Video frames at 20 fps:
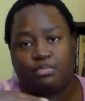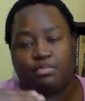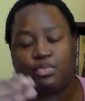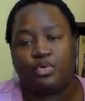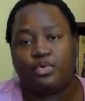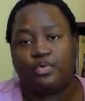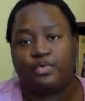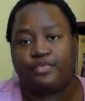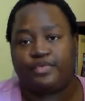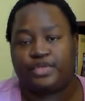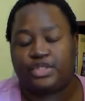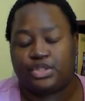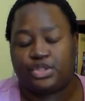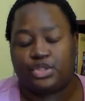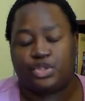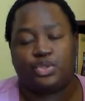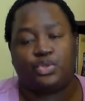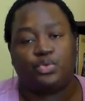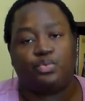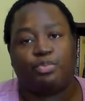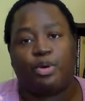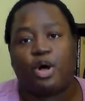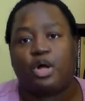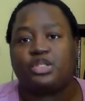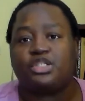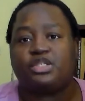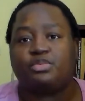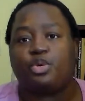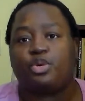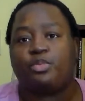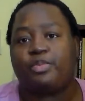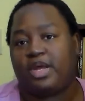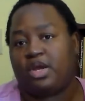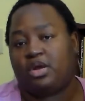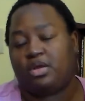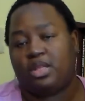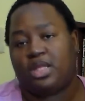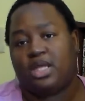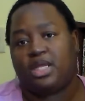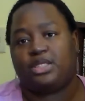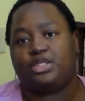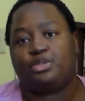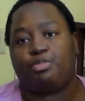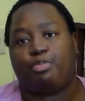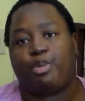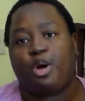moved to Baltimore, Maryland,